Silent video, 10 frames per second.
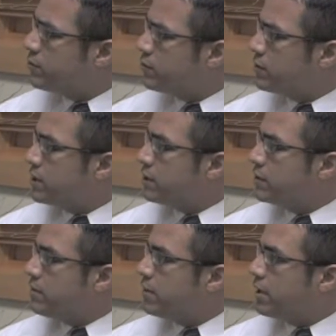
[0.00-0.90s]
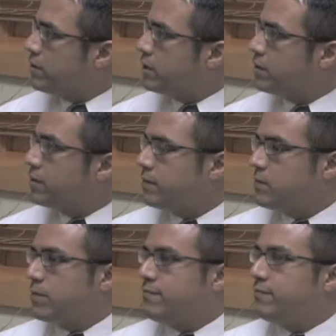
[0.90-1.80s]
to a certain degree, but I think
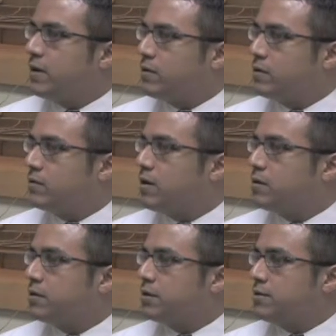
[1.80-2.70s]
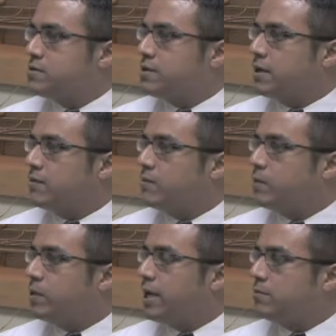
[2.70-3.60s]
what we found in the long run is that
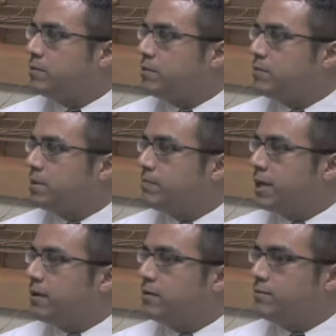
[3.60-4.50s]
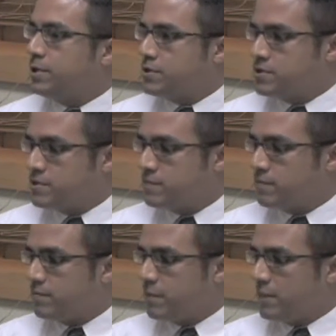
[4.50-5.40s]
we're able to do it better if we just
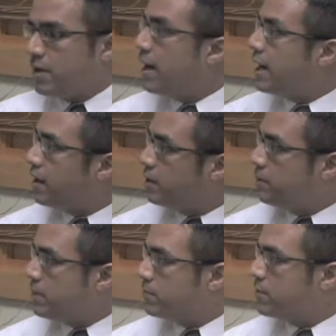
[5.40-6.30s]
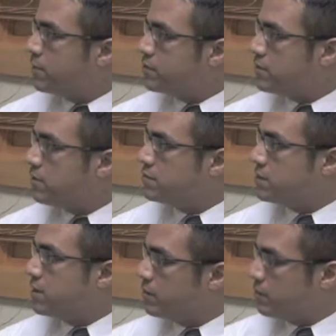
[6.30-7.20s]
maybe hire people ourselves
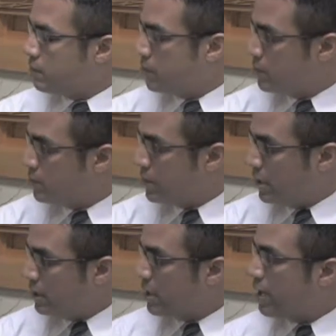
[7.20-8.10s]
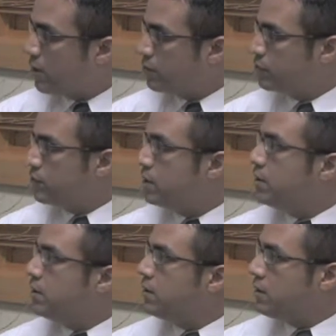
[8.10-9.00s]
and then do it in-house
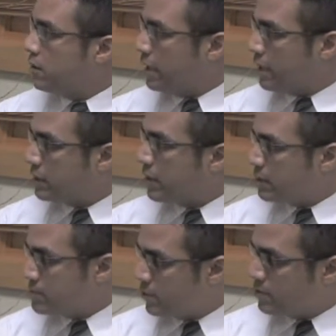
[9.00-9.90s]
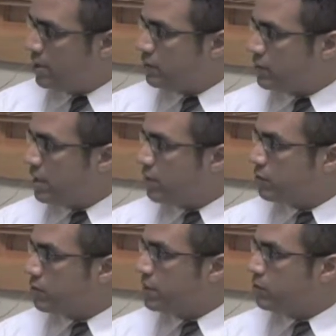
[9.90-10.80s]
and get that expertise
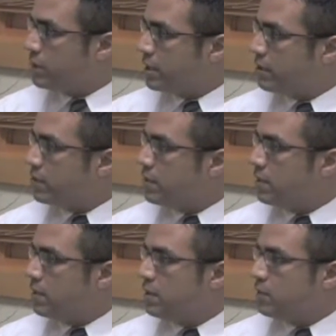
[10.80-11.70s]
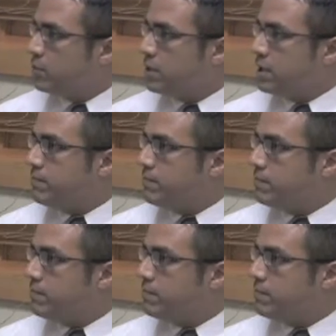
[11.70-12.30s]
in-house because we can really